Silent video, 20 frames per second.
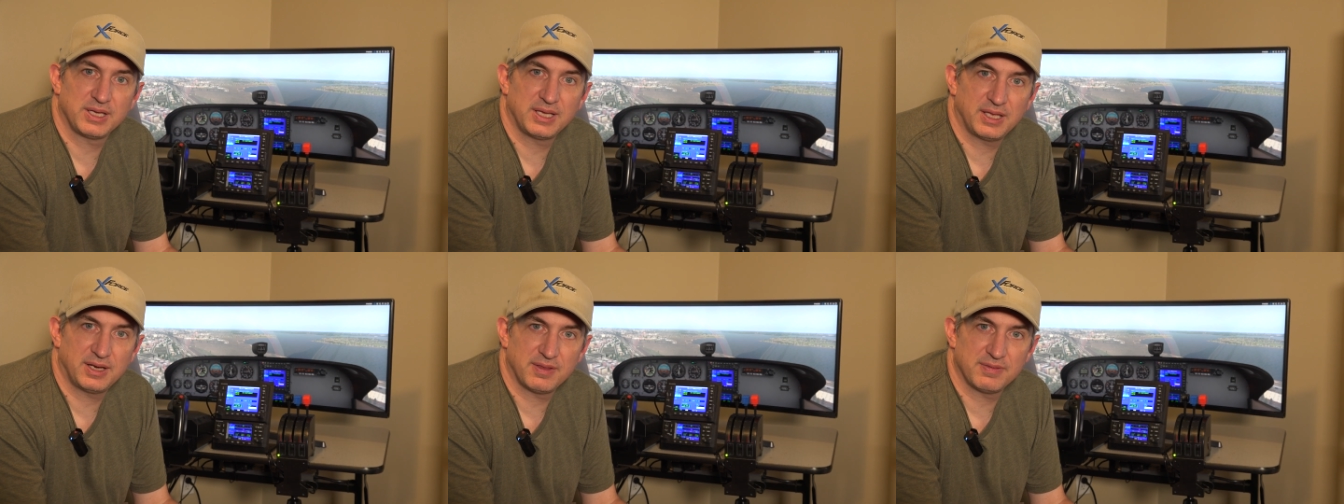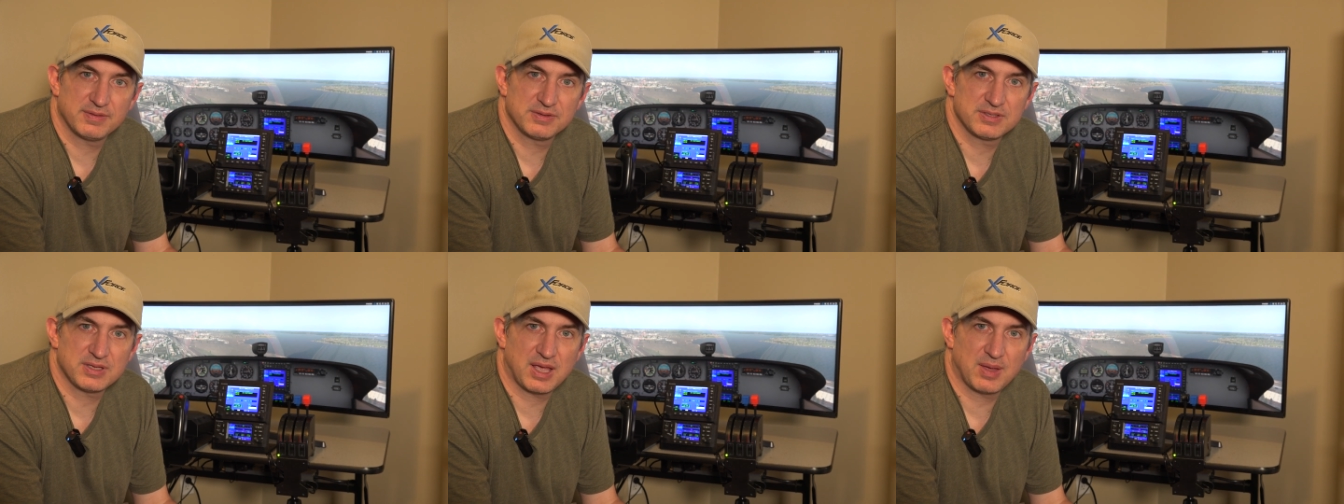again
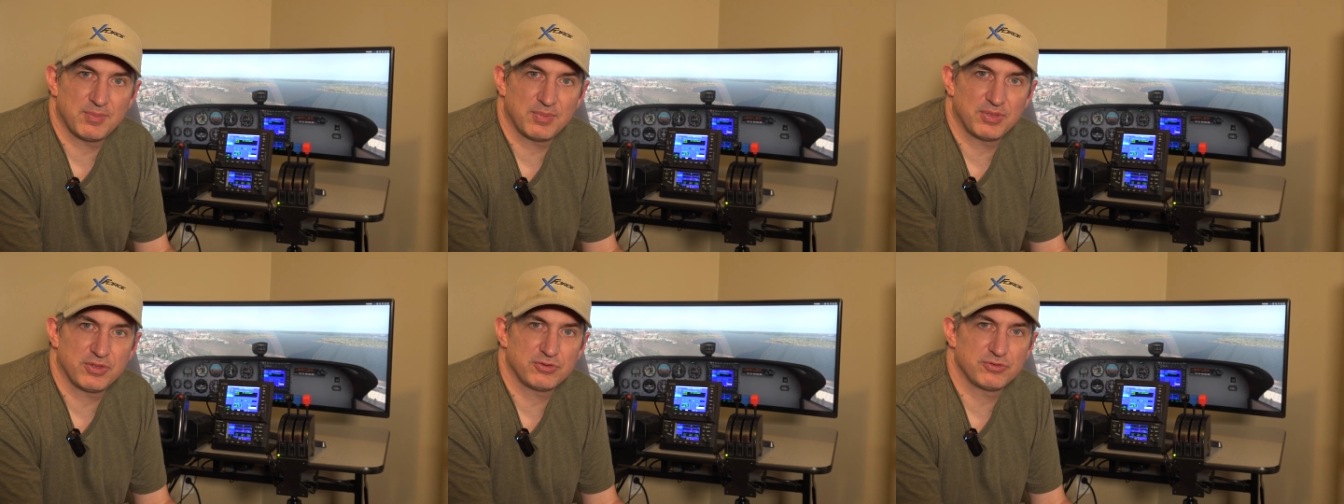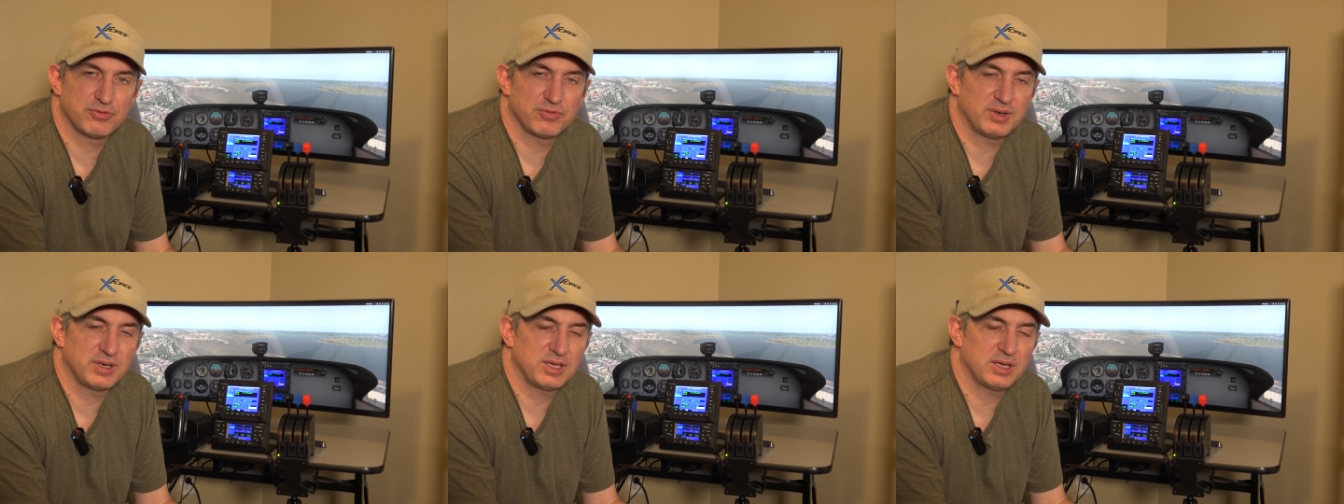at the time of
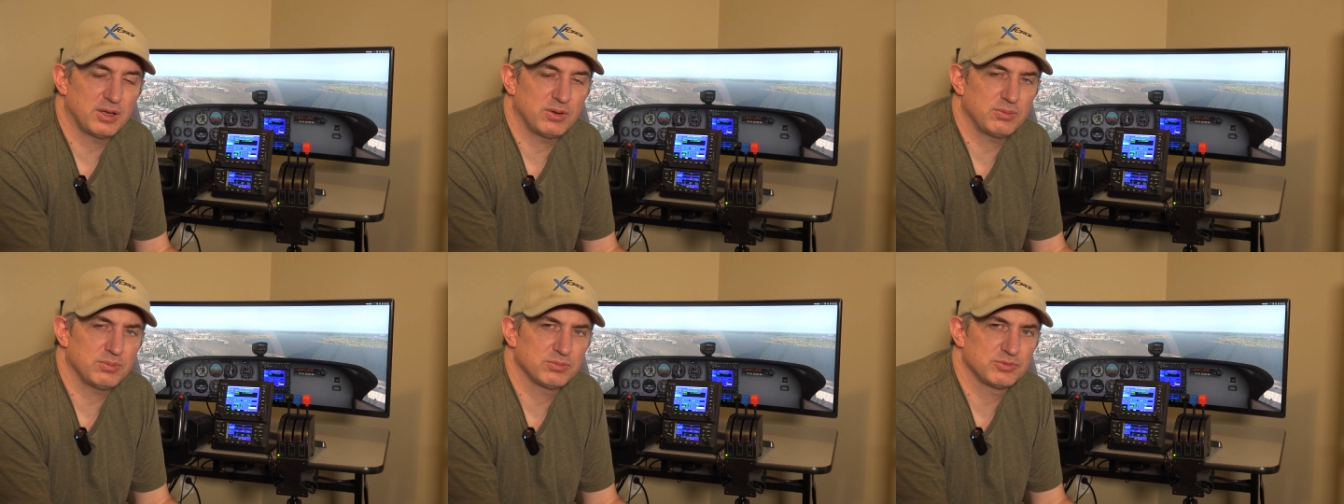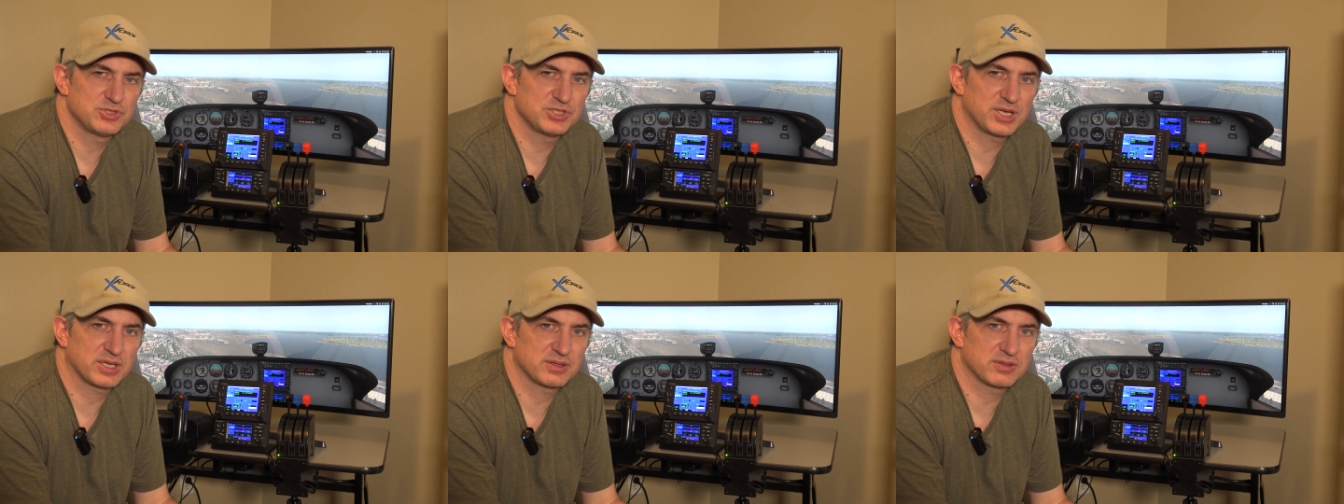this video,
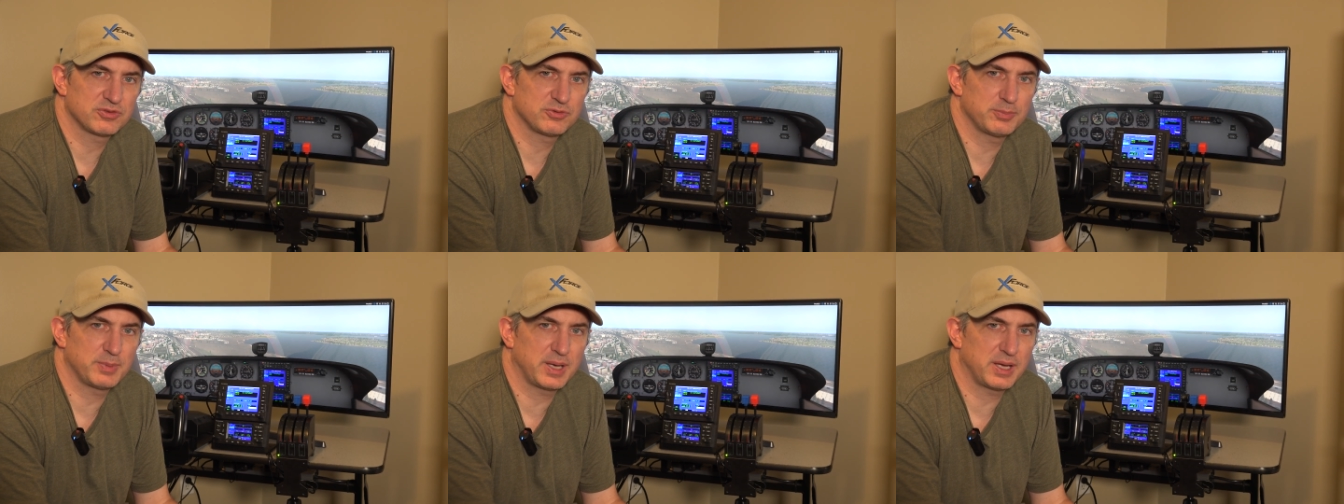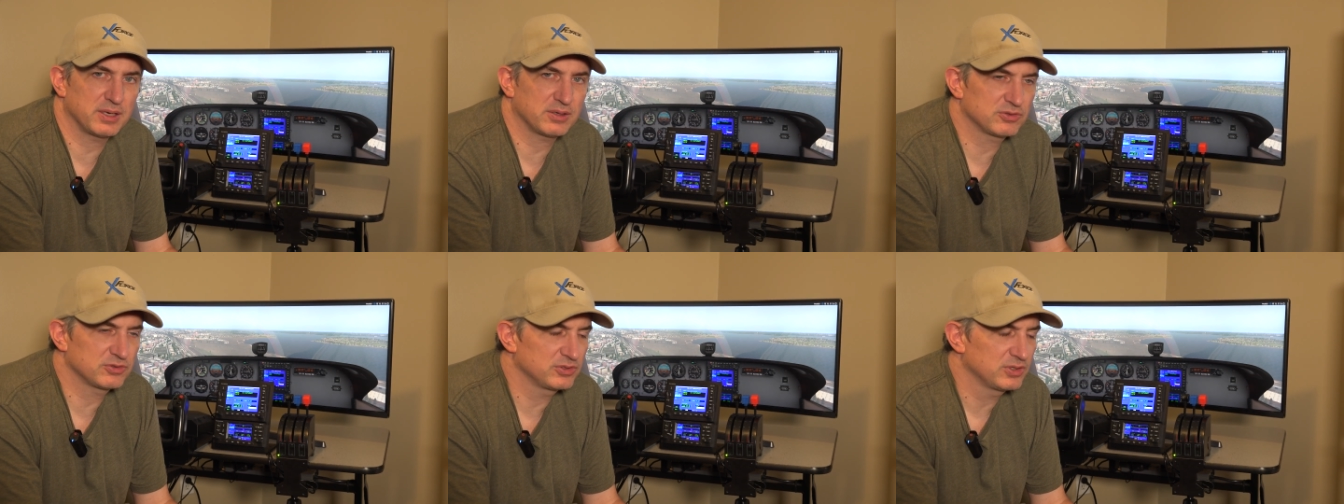check the
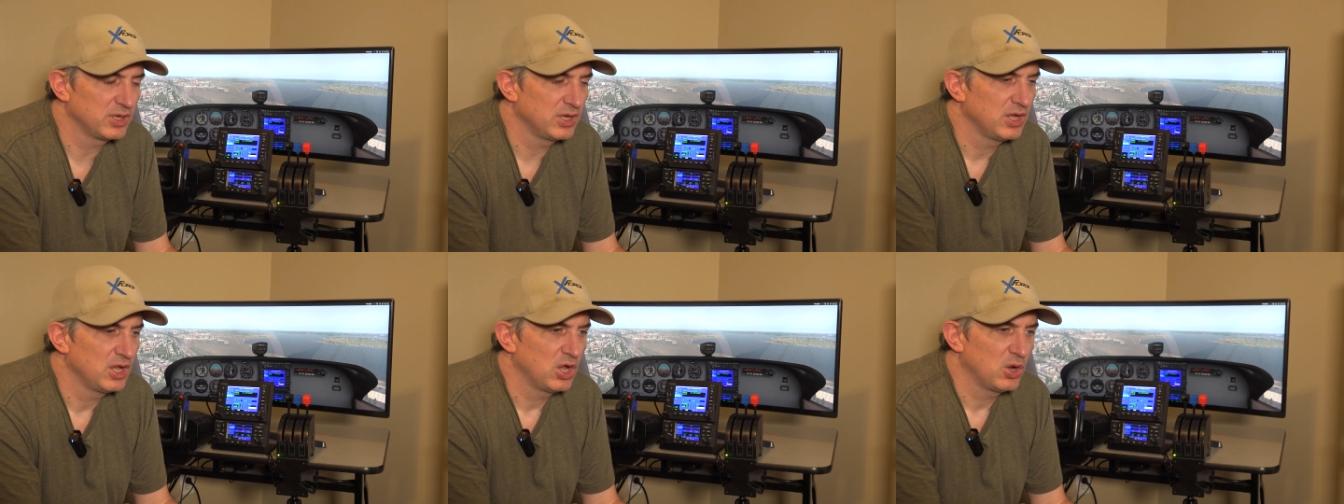specs.